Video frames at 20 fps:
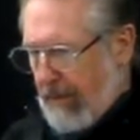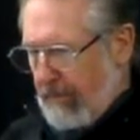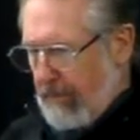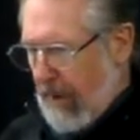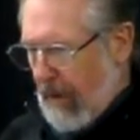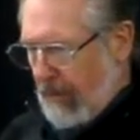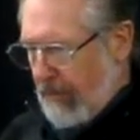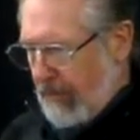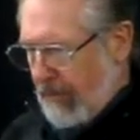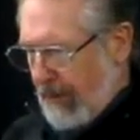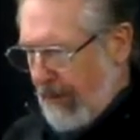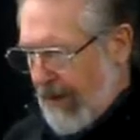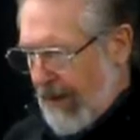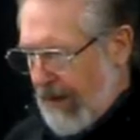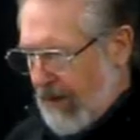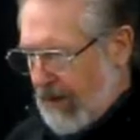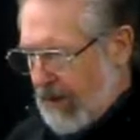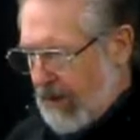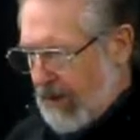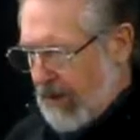mountain
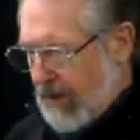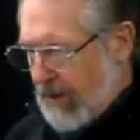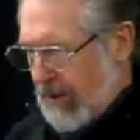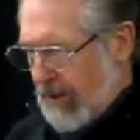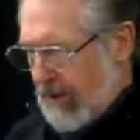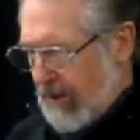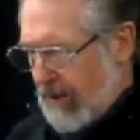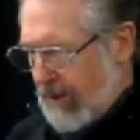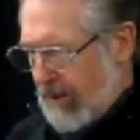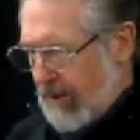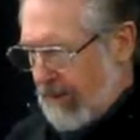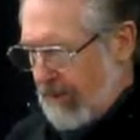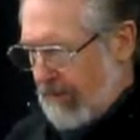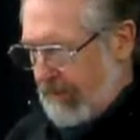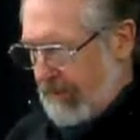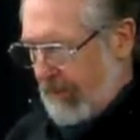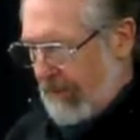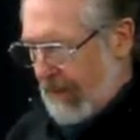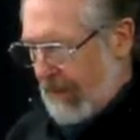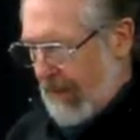range
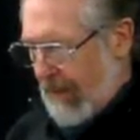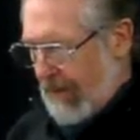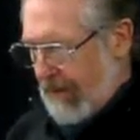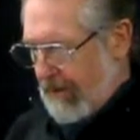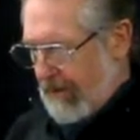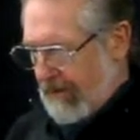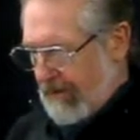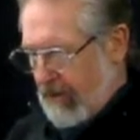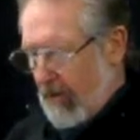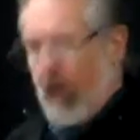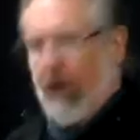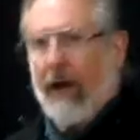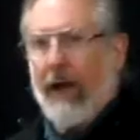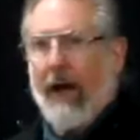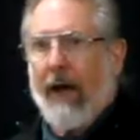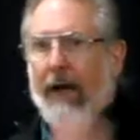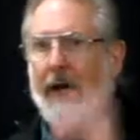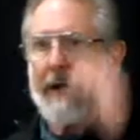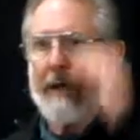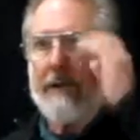or an
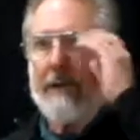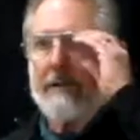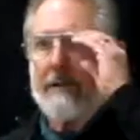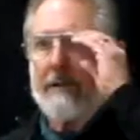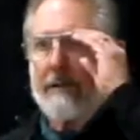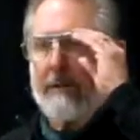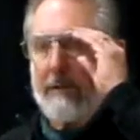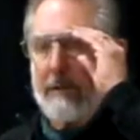island.